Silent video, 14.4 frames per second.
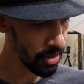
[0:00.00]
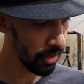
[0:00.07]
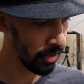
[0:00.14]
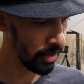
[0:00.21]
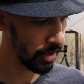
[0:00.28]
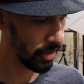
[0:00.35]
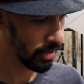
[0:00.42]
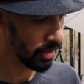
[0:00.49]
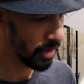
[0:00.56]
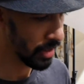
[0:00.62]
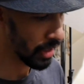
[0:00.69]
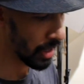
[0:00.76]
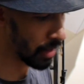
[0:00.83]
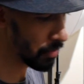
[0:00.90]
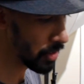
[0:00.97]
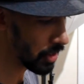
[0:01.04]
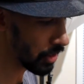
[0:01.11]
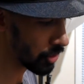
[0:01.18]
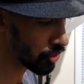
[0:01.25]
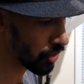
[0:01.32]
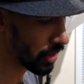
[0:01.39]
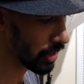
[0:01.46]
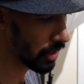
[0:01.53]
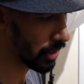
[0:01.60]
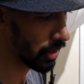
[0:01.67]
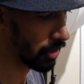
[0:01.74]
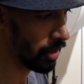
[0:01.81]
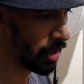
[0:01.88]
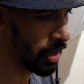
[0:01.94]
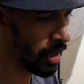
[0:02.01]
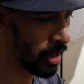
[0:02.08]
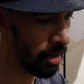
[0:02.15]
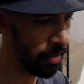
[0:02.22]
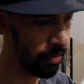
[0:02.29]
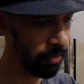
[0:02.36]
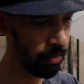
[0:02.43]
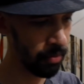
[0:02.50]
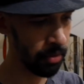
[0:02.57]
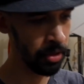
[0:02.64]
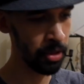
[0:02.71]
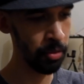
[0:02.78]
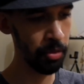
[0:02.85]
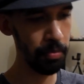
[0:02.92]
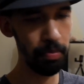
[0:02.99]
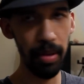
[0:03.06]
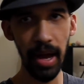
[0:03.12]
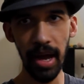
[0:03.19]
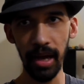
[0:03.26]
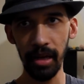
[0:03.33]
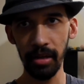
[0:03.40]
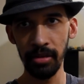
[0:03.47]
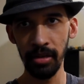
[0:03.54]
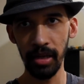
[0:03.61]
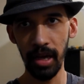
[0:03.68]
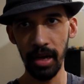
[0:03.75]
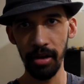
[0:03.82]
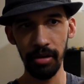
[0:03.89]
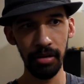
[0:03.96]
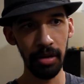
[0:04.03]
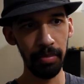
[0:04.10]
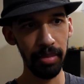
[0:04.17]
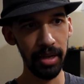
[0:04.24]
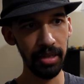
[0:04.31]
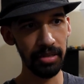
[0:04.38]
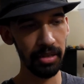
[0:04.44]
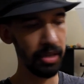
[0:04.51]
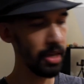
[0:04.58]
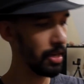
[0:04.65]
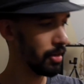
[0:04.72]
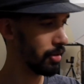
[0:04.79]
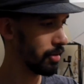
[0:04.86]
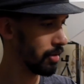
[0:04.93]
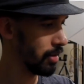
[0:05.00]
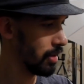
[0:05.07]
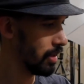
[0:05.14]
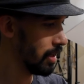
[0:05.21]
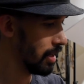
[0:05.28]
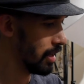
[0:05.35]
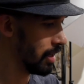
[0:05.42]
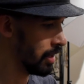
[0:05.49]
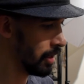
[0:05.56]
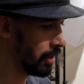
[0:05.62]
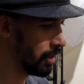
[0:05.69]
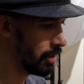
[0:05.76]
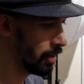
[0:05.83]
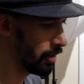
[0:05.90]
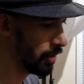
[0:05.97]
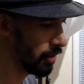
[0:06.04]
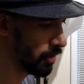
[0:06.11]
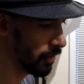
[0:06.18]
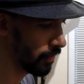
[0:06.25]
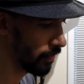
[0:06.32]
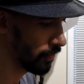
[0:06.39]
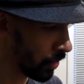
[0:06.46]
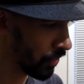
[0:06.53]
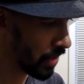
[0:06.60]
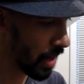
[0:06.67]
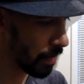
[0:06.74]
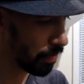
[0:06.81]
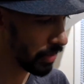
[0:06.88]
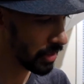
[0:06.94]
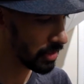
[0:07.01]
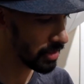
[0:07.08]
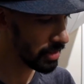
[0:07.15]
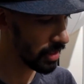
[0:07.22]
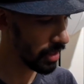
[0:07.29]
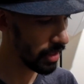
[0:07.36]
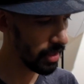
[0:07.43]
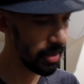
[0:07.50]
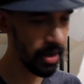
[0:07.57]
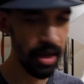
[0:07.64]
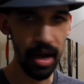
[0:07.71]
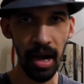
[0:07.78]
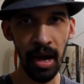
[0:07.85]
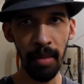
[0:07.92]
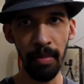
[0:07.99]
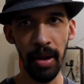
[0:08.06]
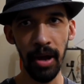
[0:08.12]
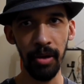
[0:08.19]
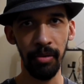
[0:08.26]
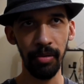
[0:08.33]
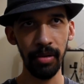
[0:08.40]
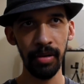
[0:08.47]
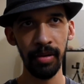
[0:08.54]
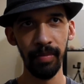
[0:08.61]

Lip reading: Alright, I'm gonna try and like glue it back together, the base together. And with that being said, I'm out.